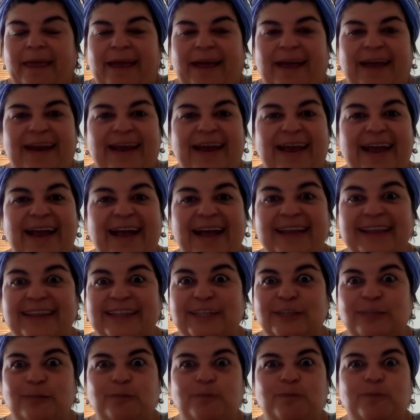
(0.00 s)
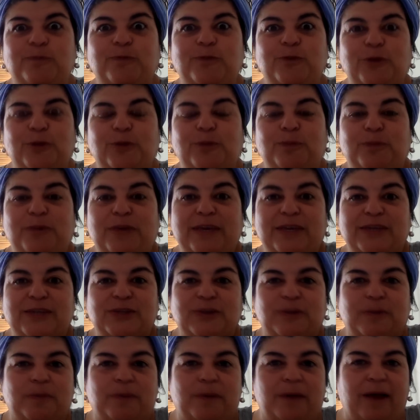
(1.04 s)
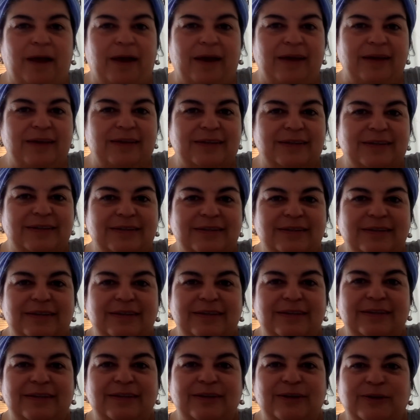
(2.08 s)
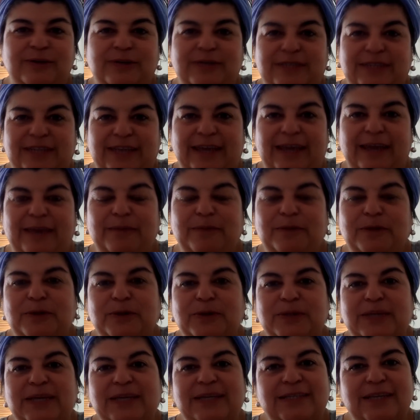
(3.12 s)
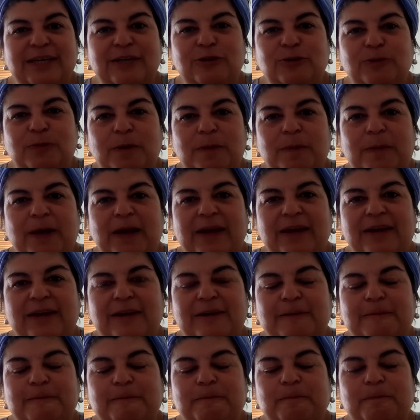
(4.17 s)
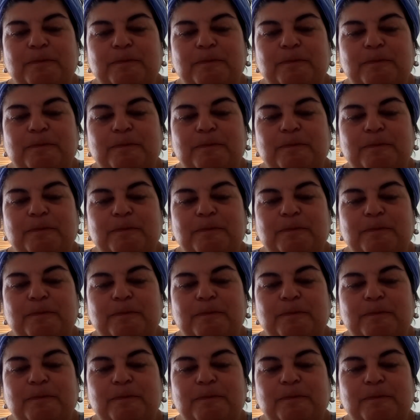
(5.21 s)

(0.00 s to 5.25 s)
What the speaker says: And I had this big surprise the other day because I said to my partner,